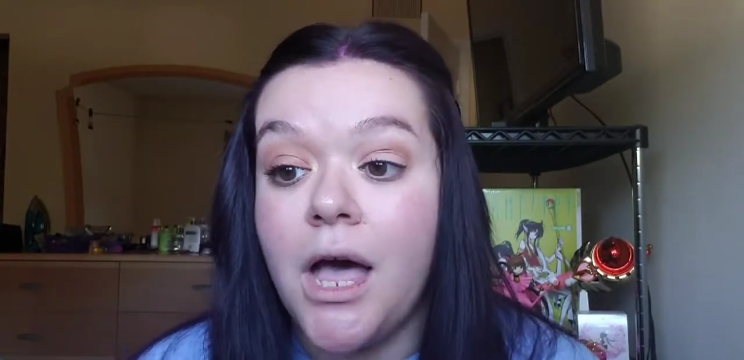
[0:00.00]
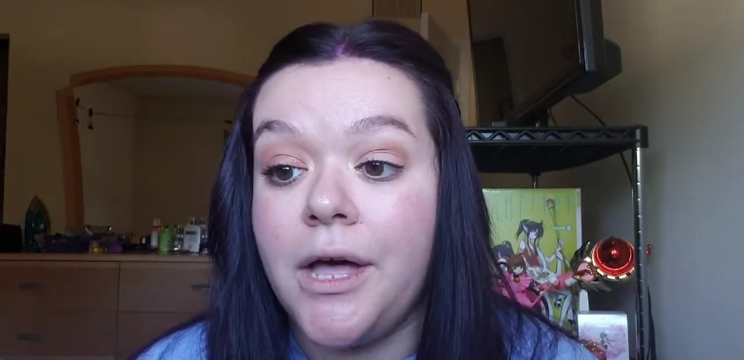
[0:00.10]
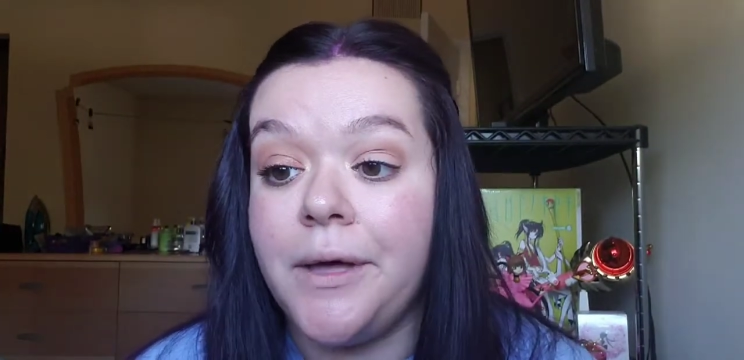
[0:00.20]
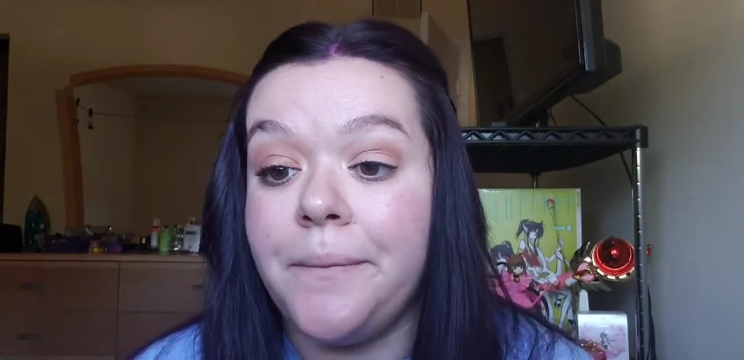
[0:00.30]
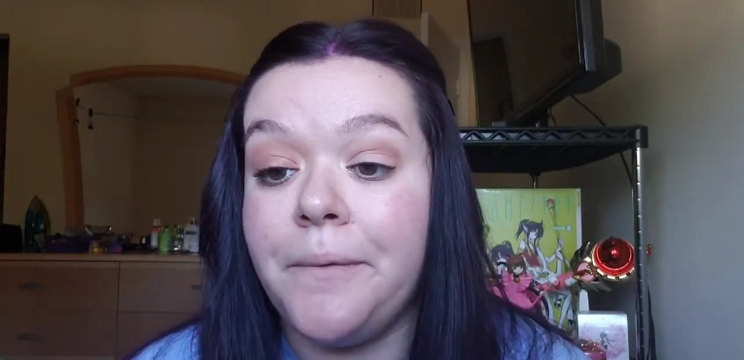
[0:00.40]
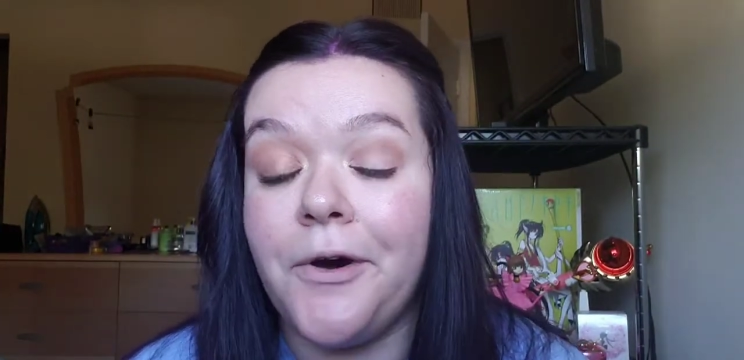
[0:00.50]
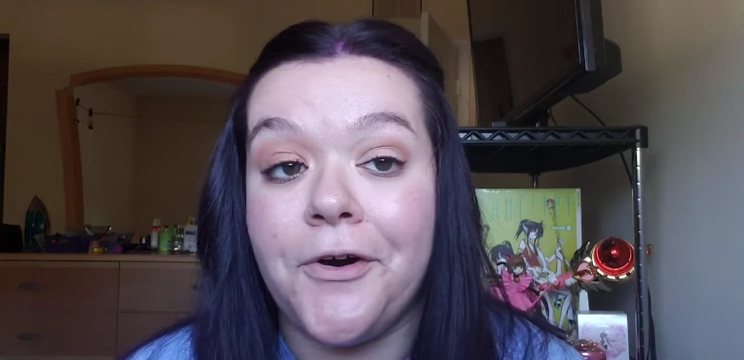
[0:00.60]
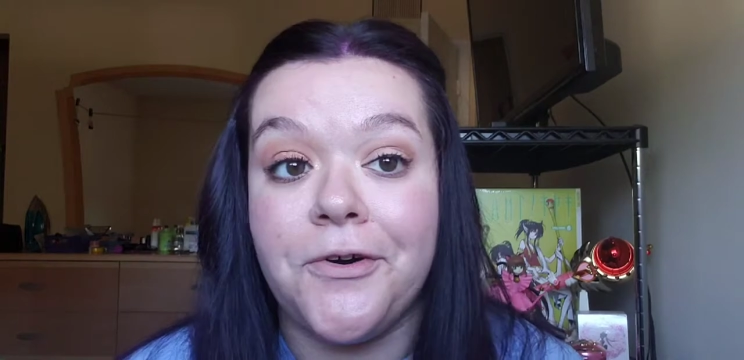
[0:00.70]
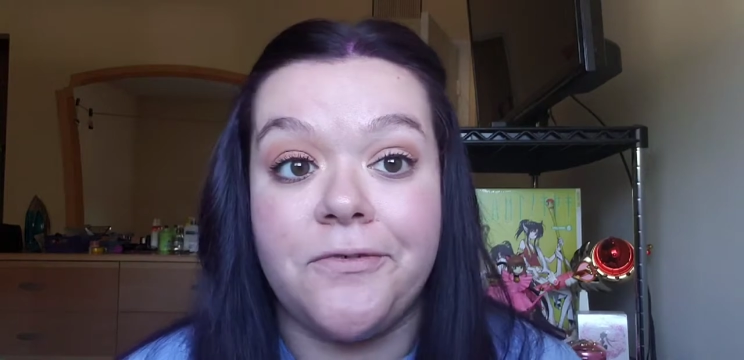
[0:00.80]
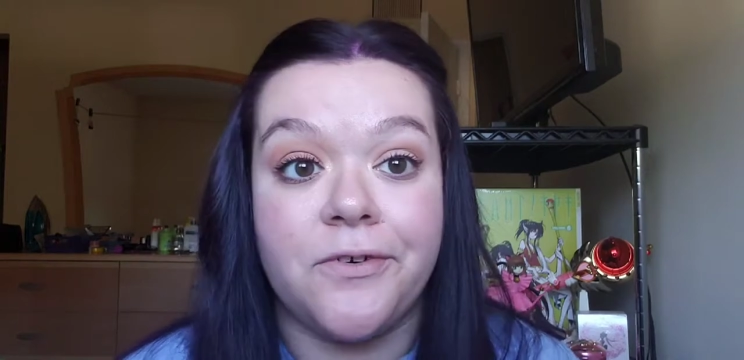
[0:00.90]

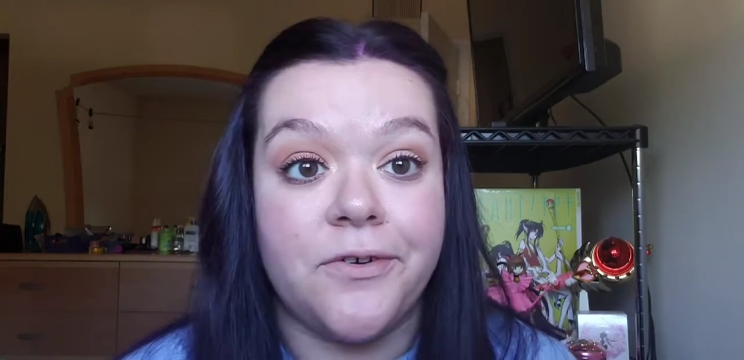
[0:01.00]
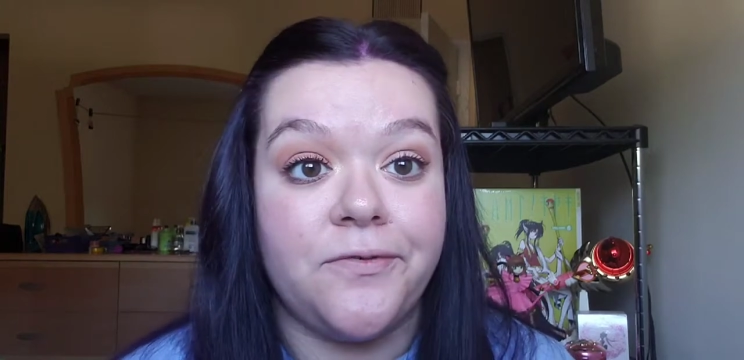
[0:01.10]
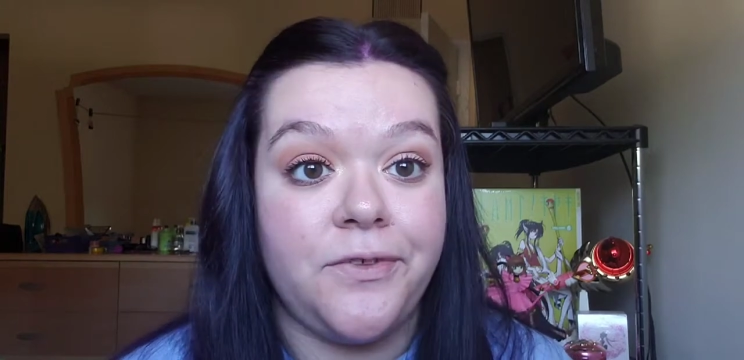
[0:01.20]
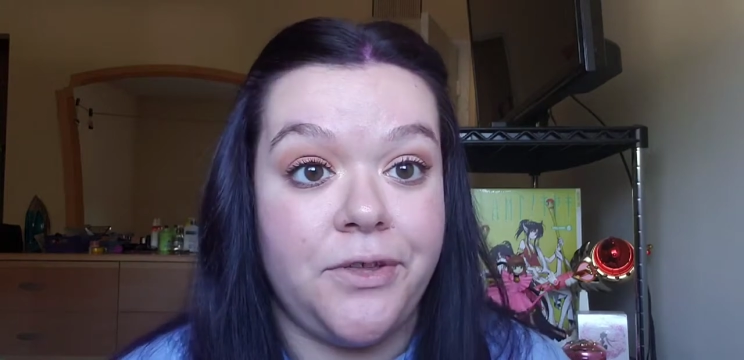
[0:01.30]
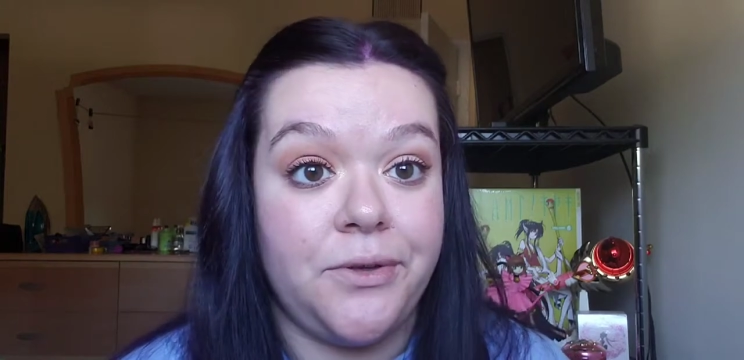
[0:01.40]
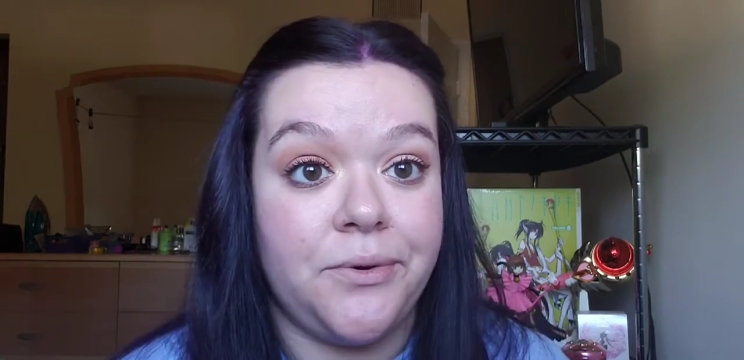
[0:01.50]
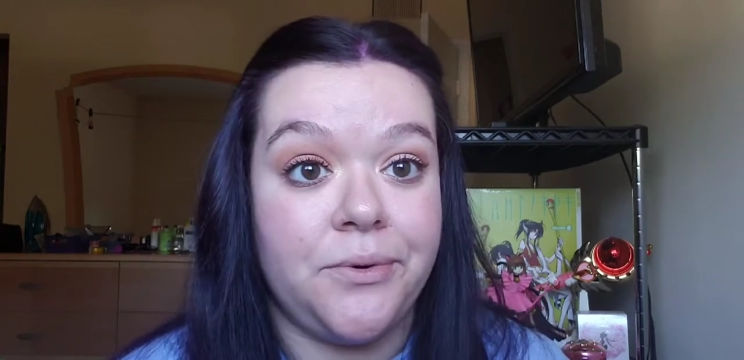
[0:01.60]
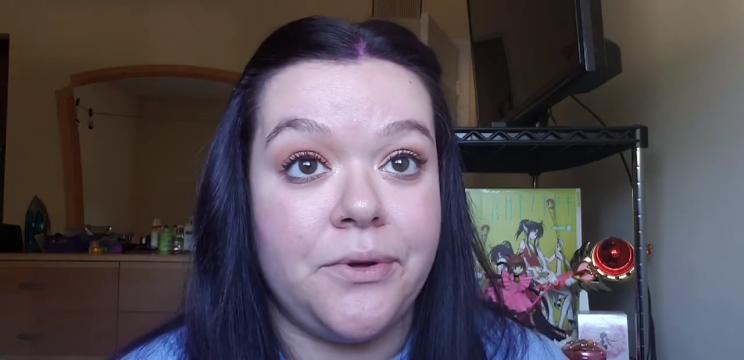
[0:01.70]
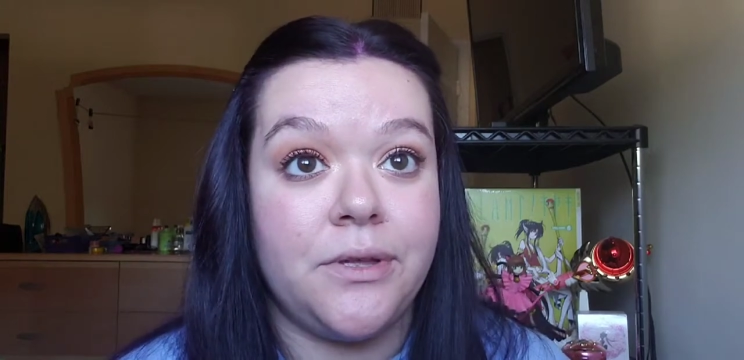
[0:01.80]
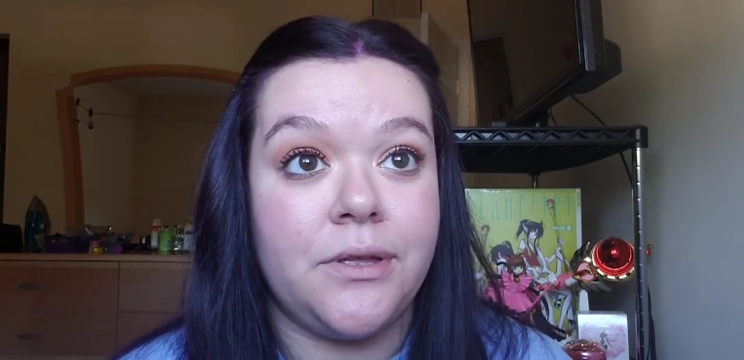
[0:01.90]

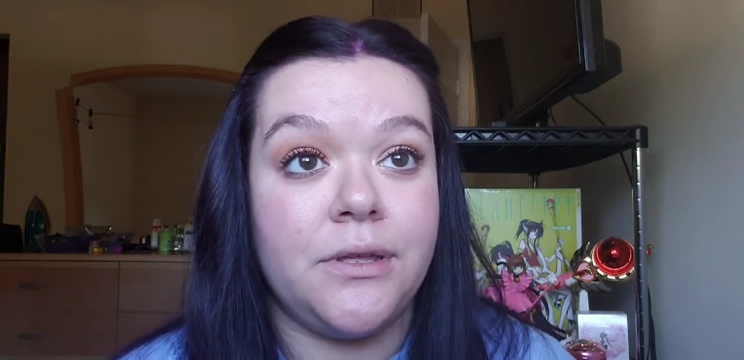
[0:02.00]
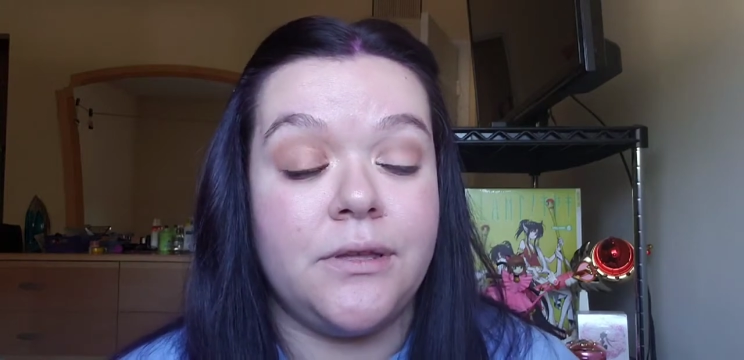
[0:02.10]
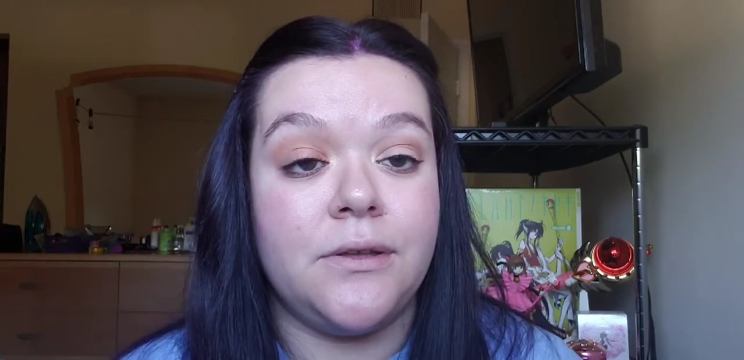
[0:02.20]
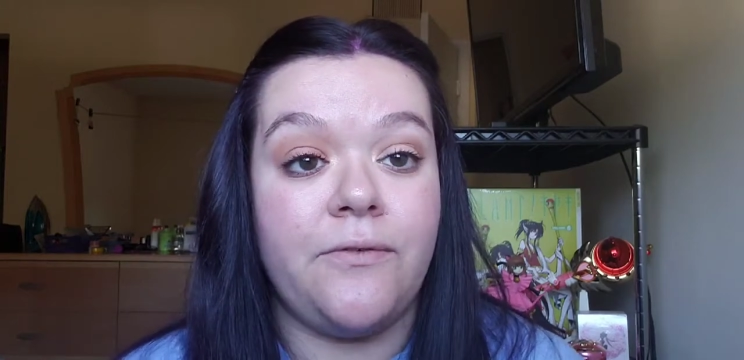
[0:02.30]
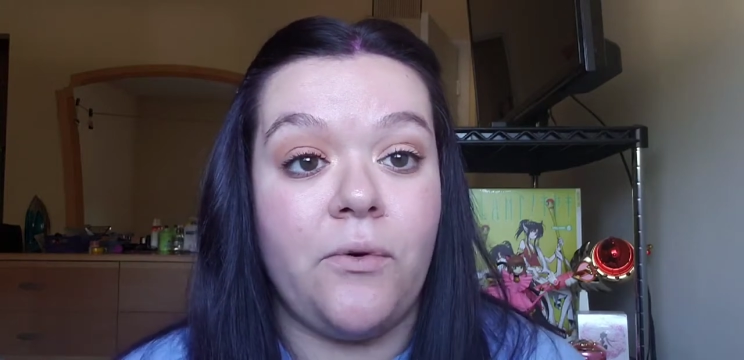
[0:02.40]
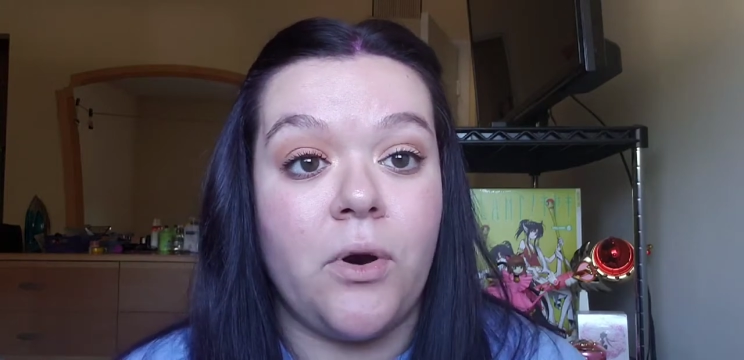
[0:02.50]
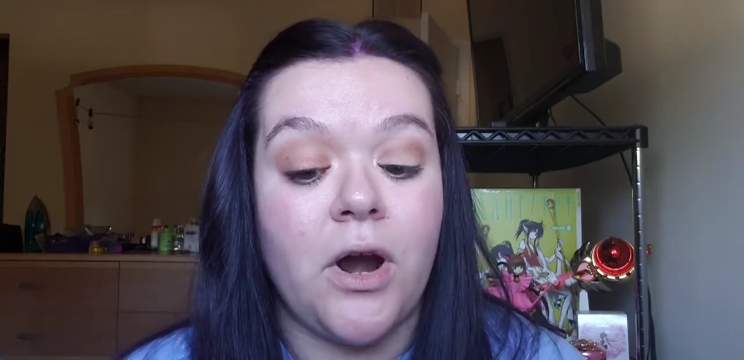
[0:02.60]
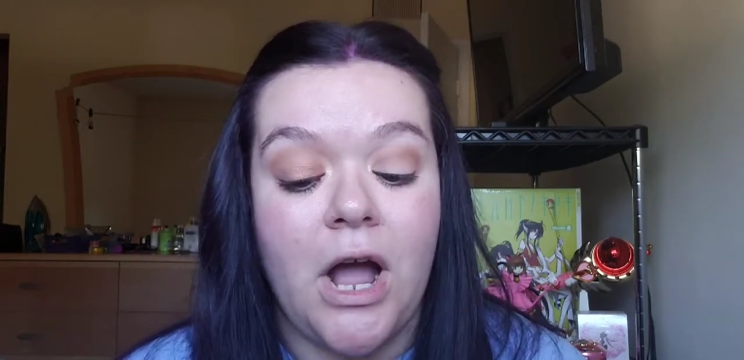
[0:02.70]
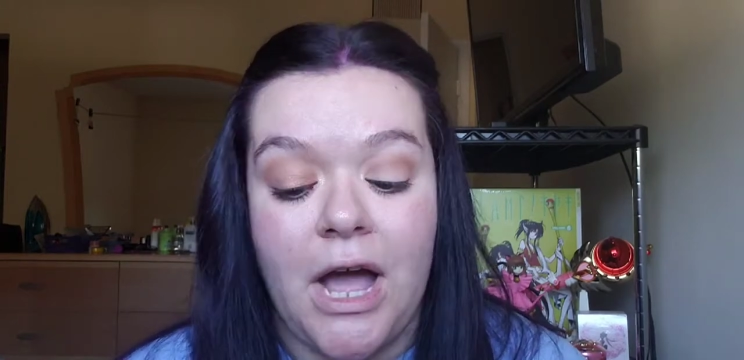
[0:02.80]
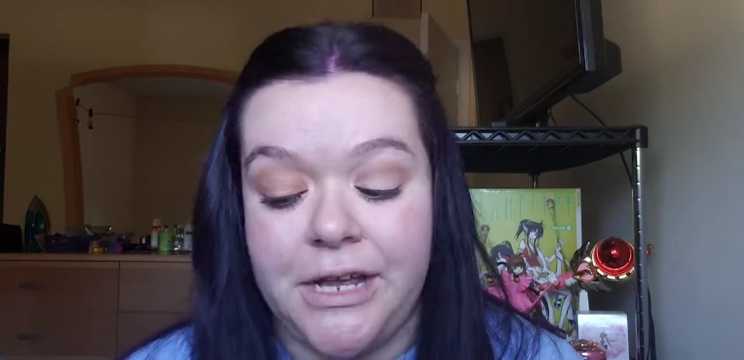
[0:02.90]
overview
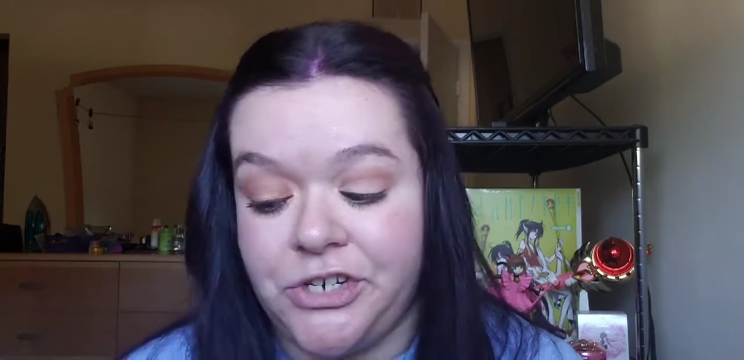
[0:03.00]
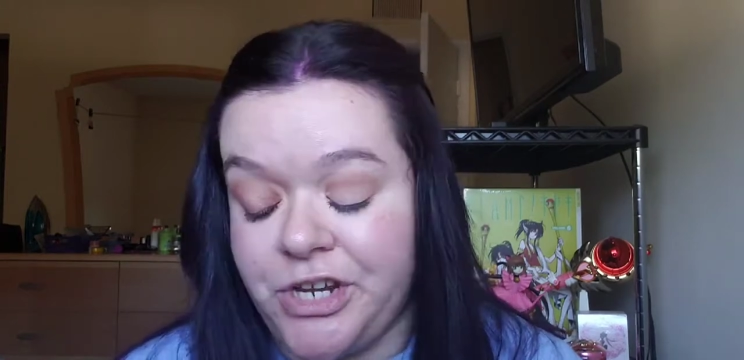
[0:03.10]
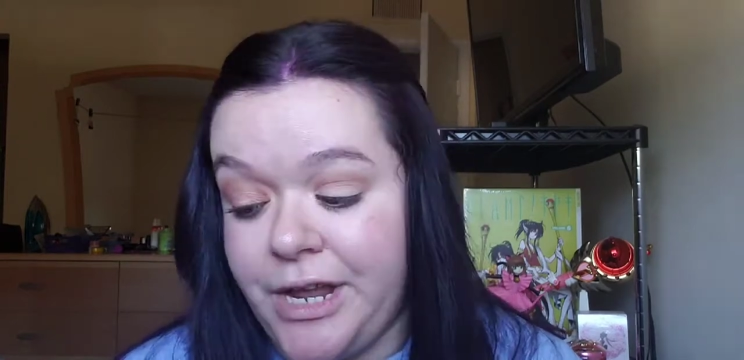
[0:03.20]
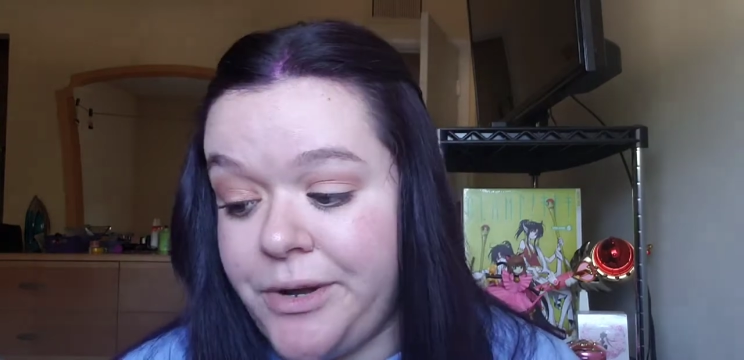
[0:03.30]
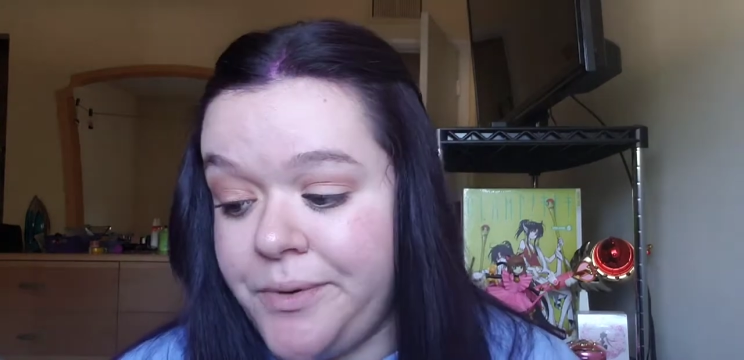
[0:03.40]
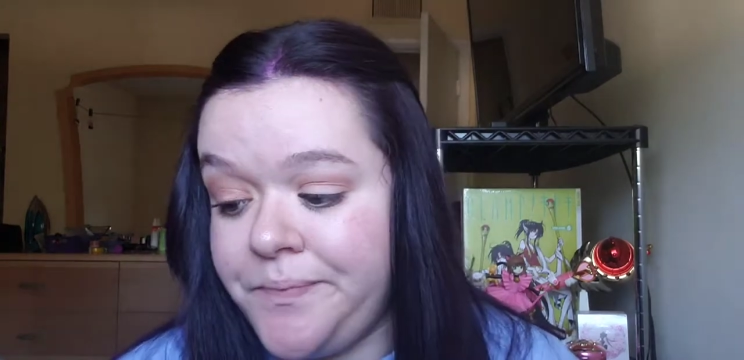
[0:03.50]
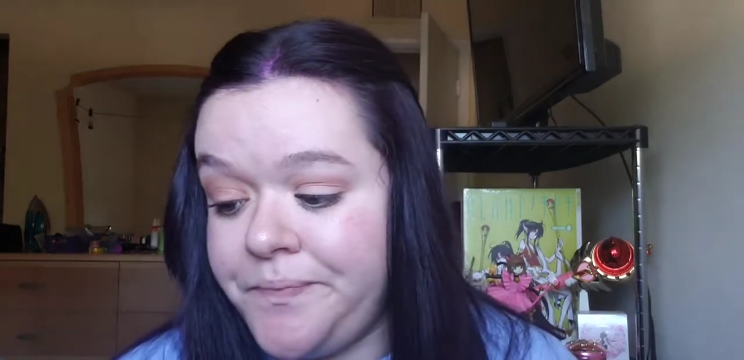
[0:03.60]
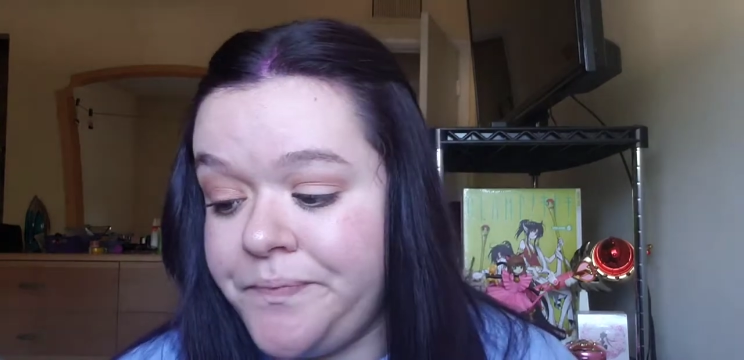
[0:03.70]
for eyeshadow.